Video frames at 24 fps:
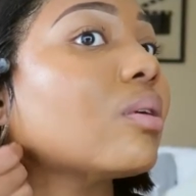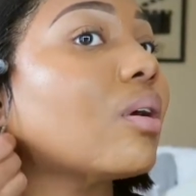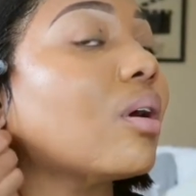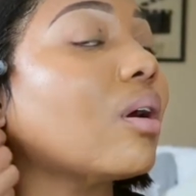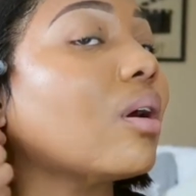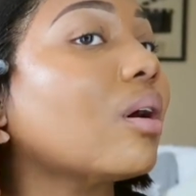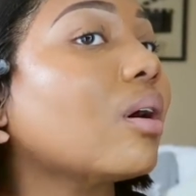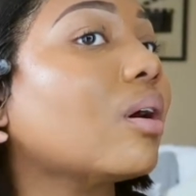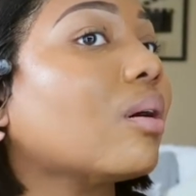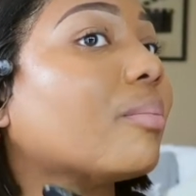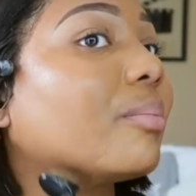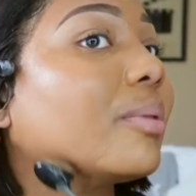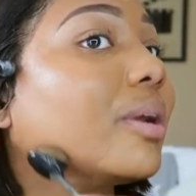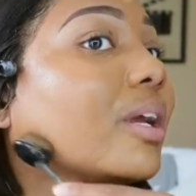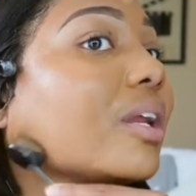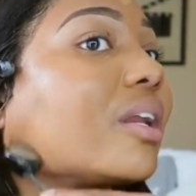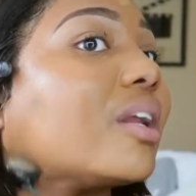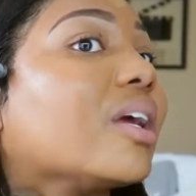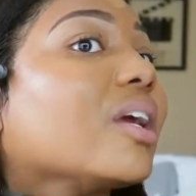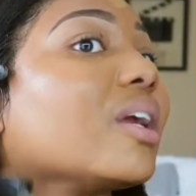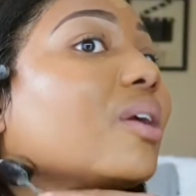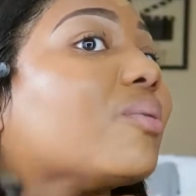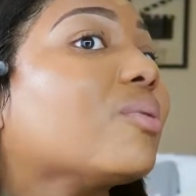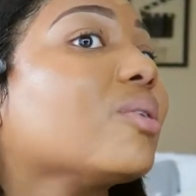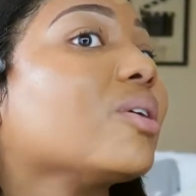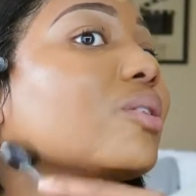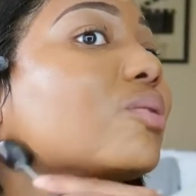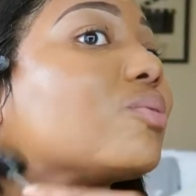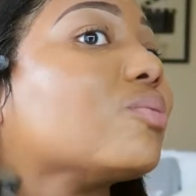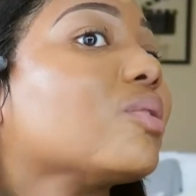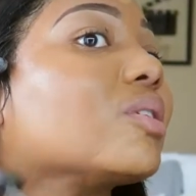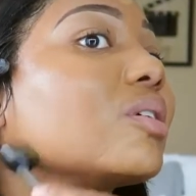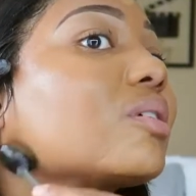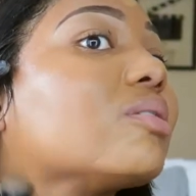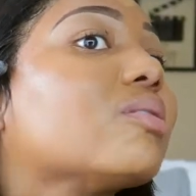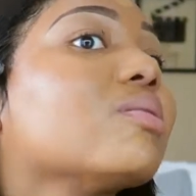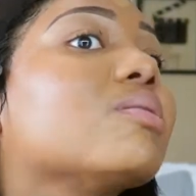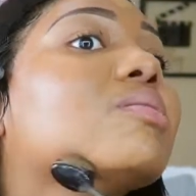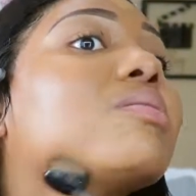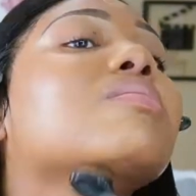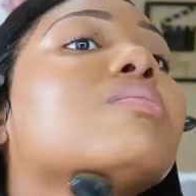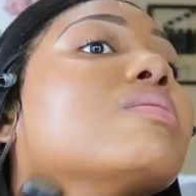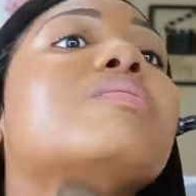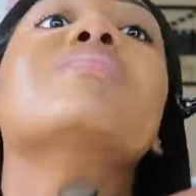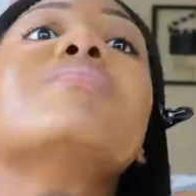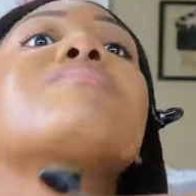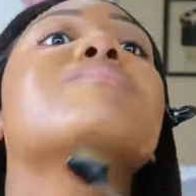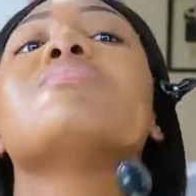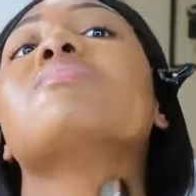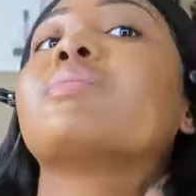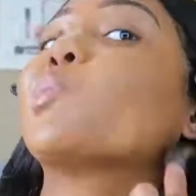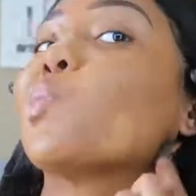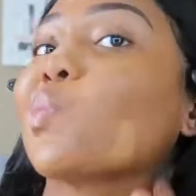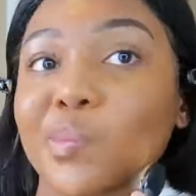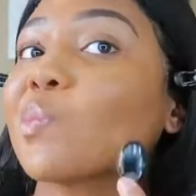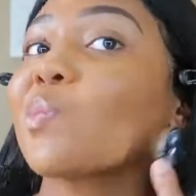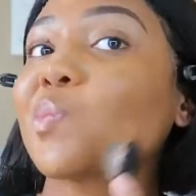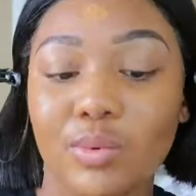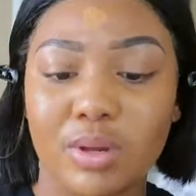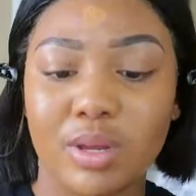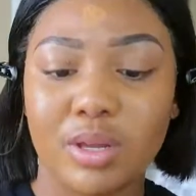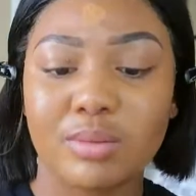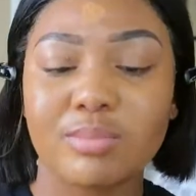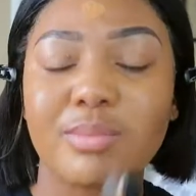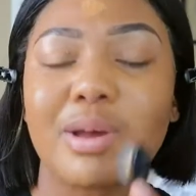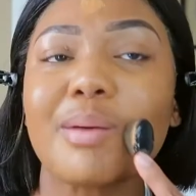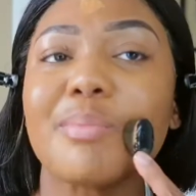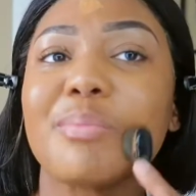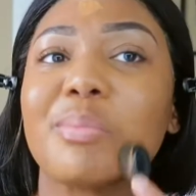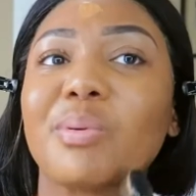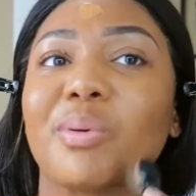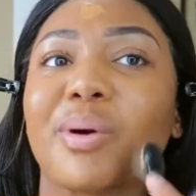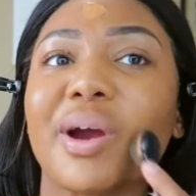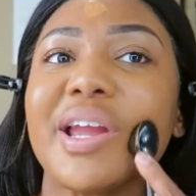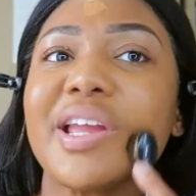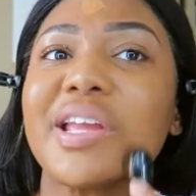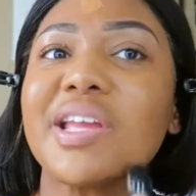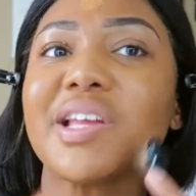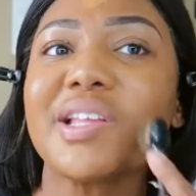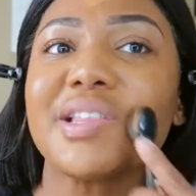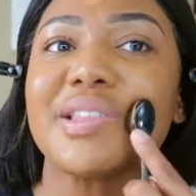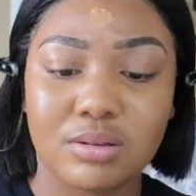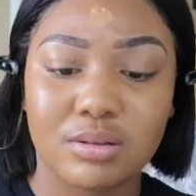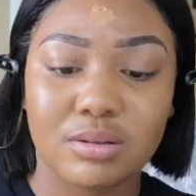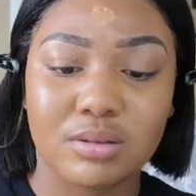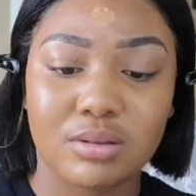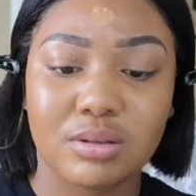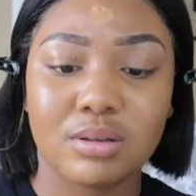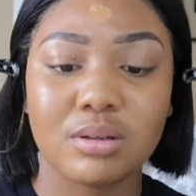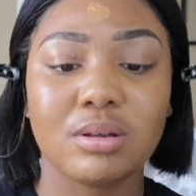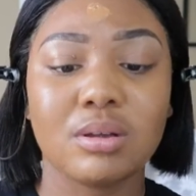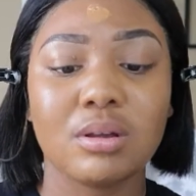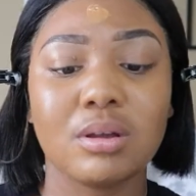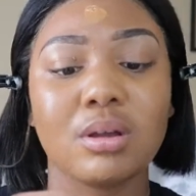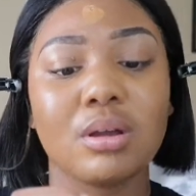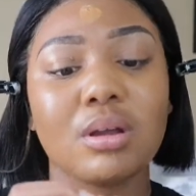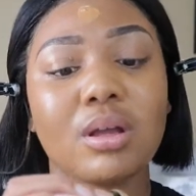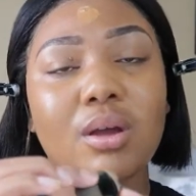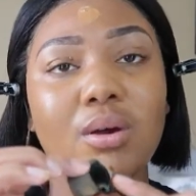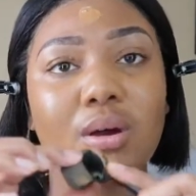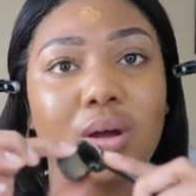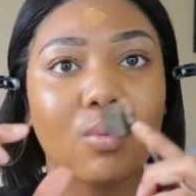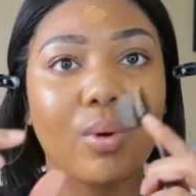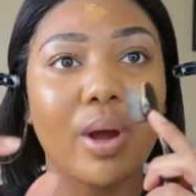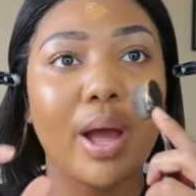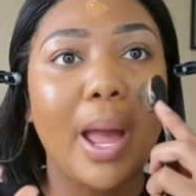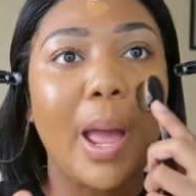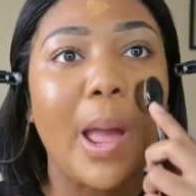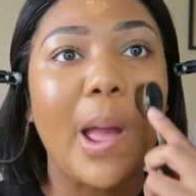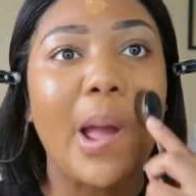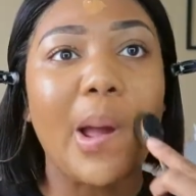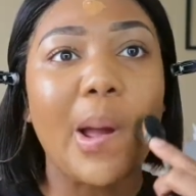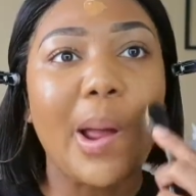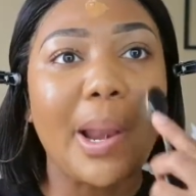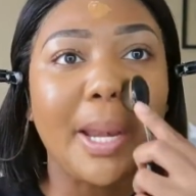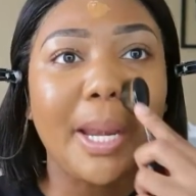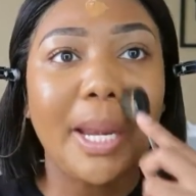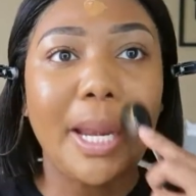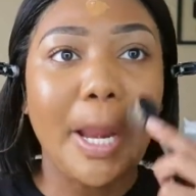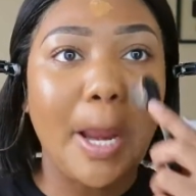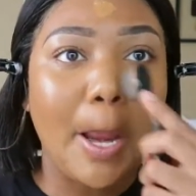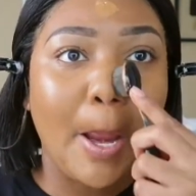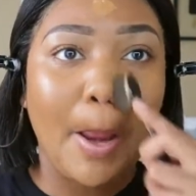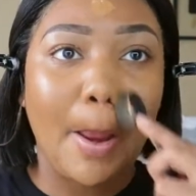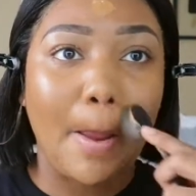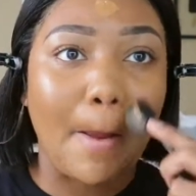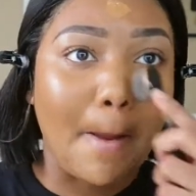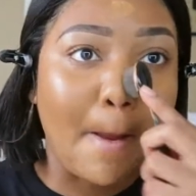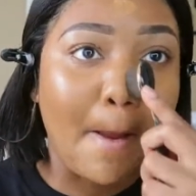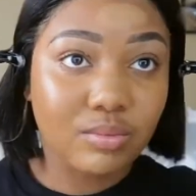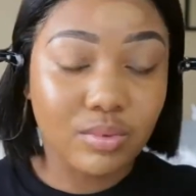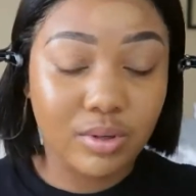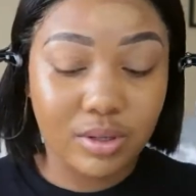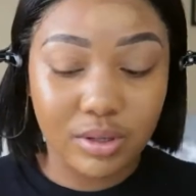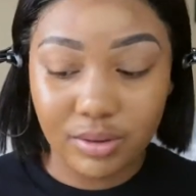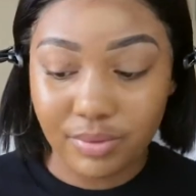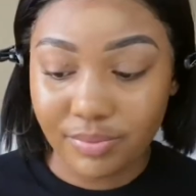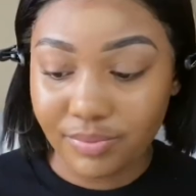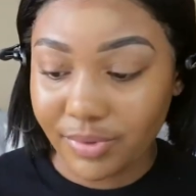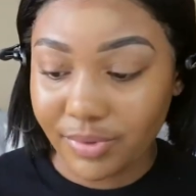Oh man, I hate when I do that. Am I breaking this? Oh wow, I did. Well,